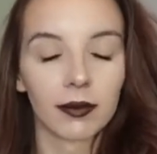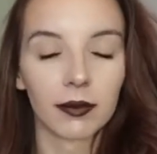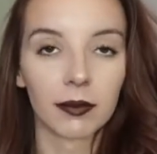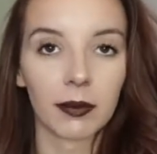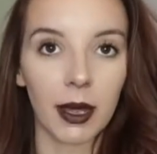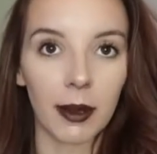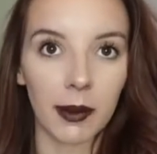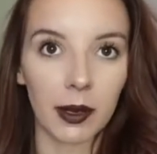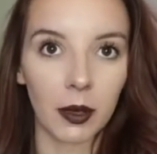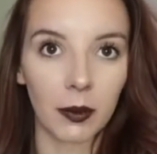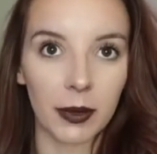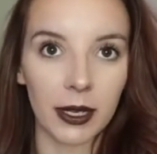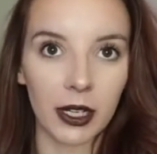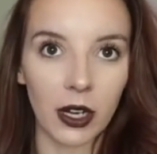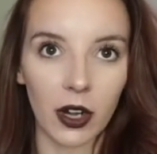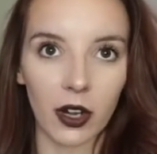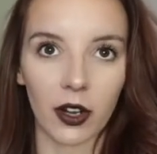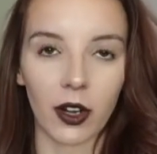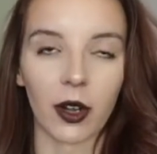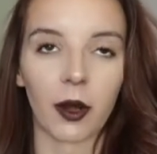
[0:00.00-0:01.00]
maybe it'll be
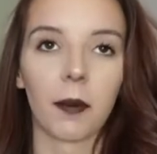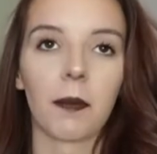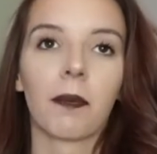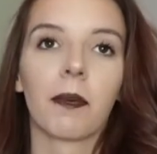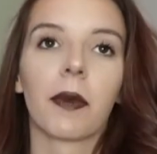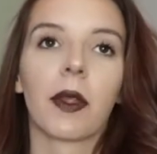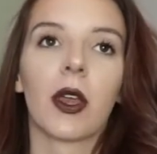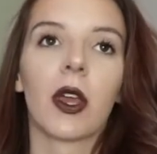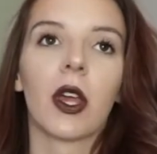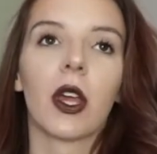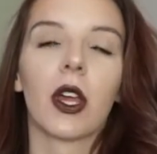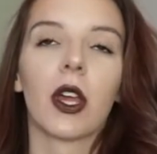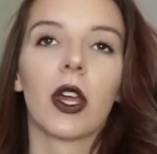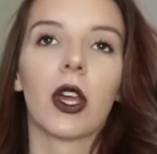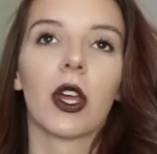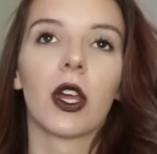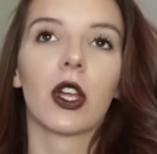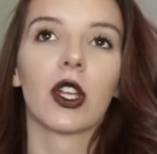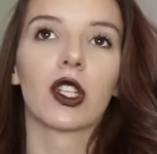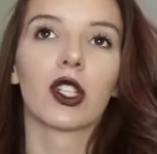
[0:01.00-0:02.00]
darker.
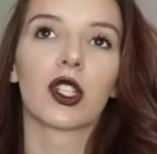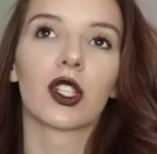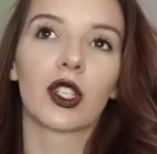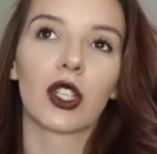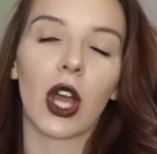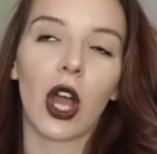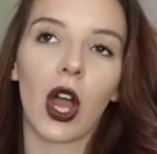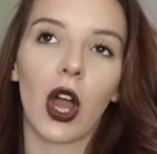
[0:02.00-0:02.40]
So